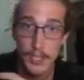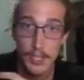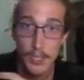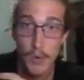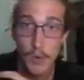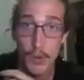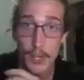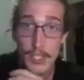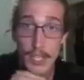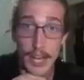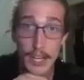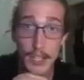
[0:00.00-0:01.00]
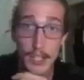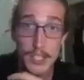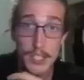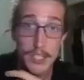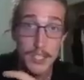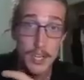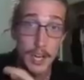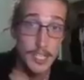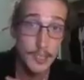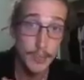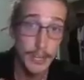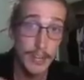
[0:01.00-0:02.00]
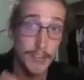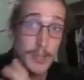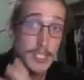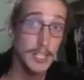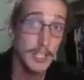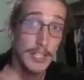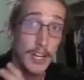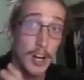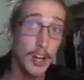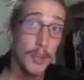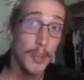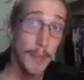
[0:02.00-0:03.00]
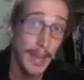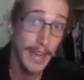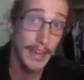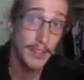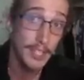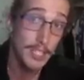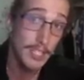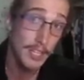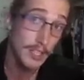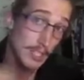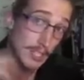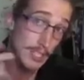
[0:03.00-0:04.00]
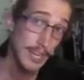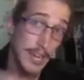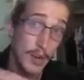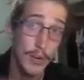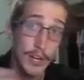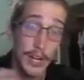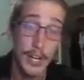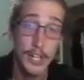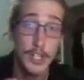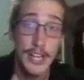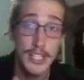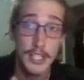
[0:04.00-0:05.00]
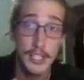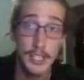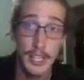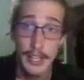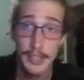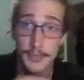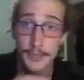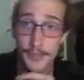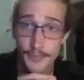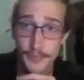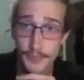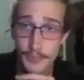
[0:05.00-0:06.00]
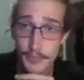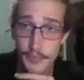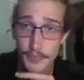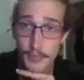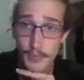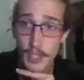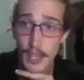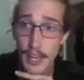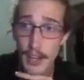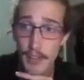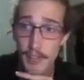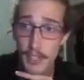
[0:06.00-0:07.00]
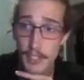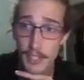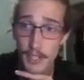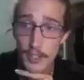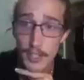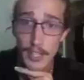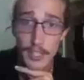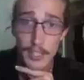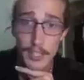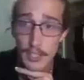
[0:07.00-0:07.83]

Where we're attacking the Spladle from a single leg on the mat, this is how we're chasing the leg. How to finish it, okay?